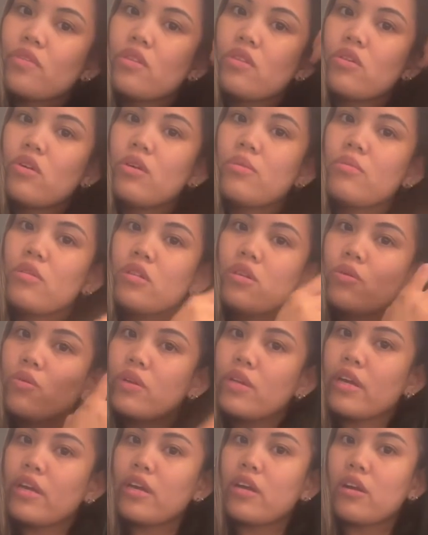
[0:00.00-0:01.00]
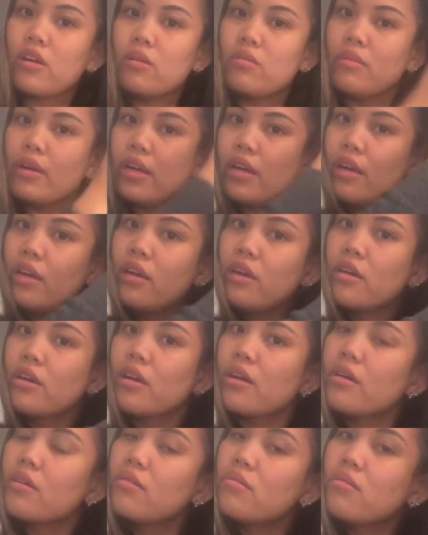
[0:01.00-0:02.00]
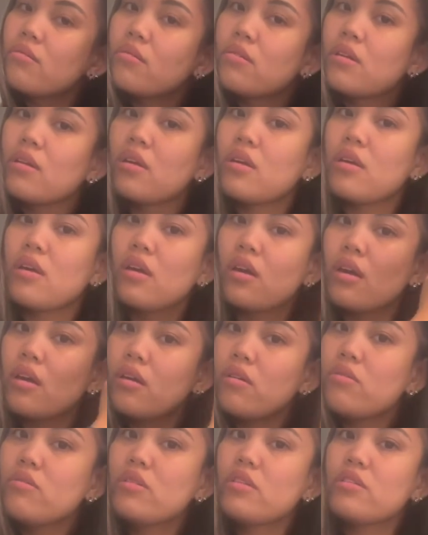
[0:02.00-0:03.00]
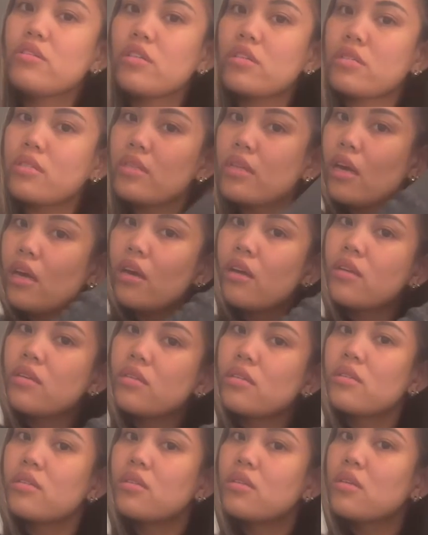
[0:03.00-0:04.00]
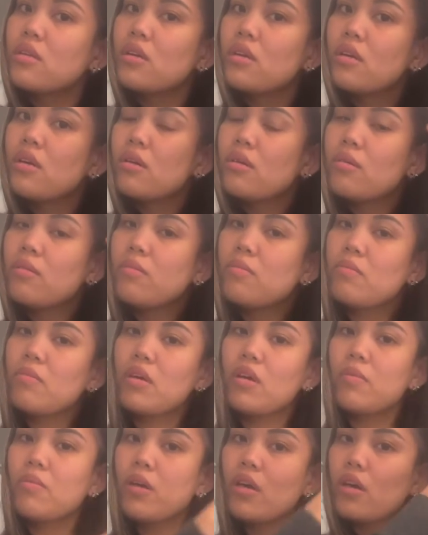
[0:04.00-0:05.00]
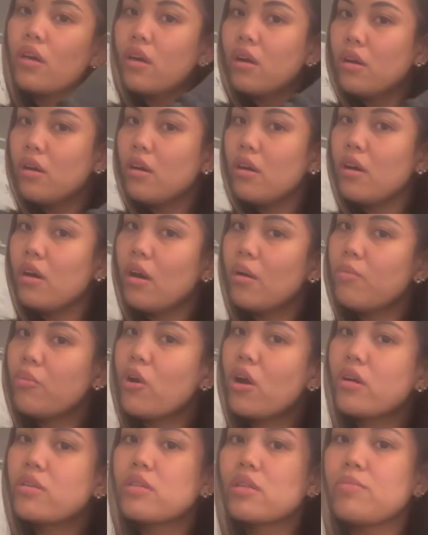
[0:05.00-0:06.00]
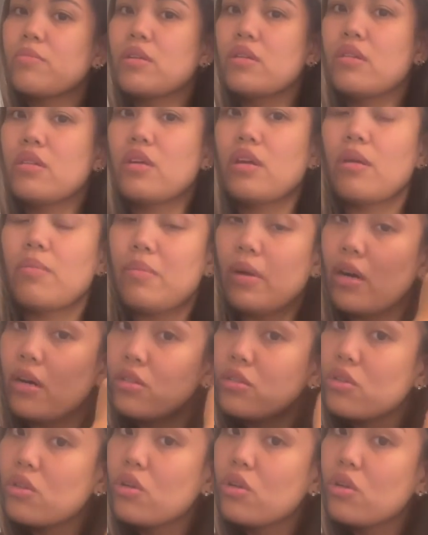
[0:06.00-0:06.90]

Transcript: normally when I curl my hair it only just takes maybe approximately about